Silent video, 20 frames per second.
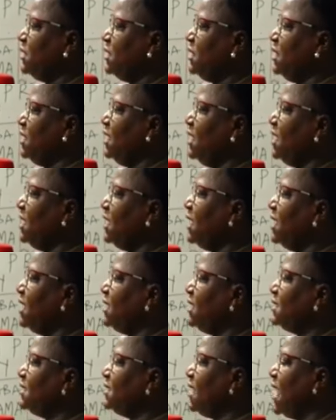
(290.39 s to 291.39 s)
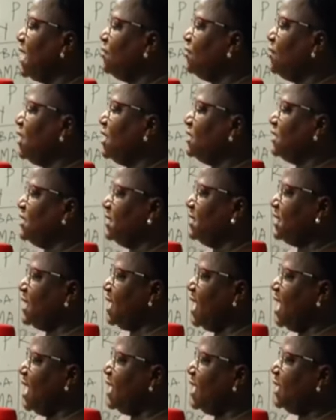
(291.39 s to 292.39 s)
In English language is
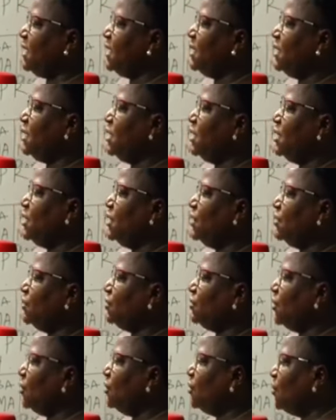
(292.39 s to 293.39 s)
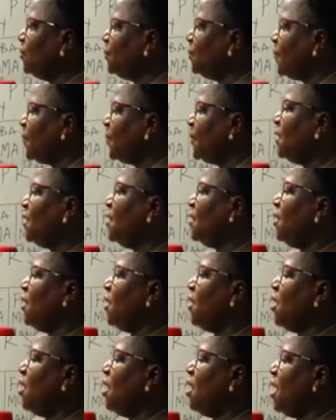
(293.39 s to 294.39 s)
A. So
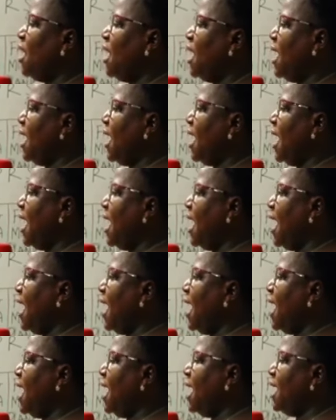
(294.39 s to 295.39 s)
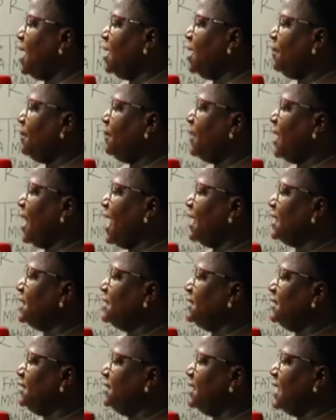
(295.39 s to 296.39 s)
A
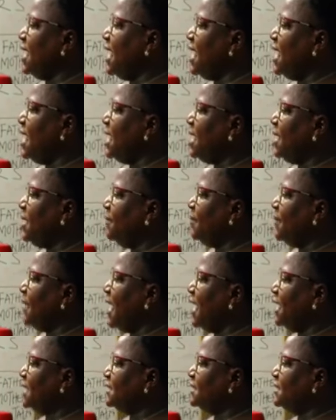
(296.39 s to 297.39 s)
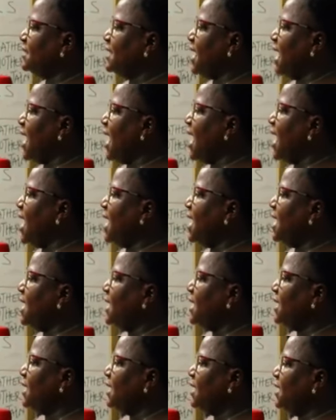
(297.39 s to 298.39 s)
plus J plus A
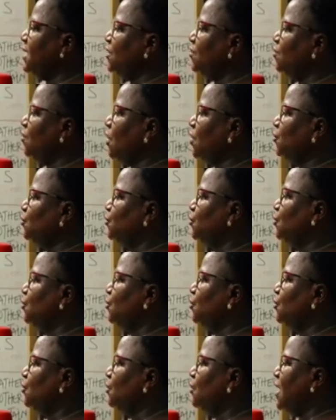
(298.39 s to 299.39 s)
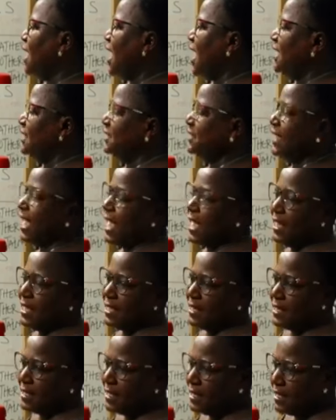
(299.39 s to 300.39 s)
equal to Aja.
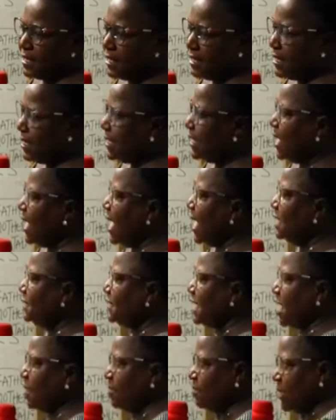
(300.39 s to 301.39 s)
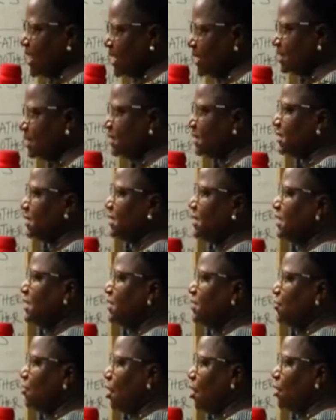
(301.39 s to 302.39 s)
Aja means
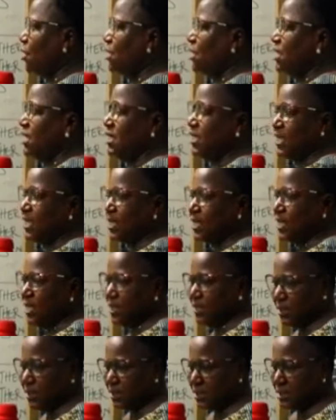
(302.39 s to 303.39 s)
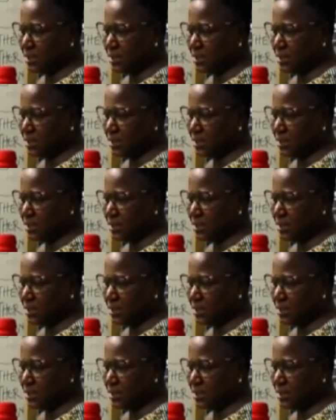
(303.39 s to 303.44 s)
dog in English.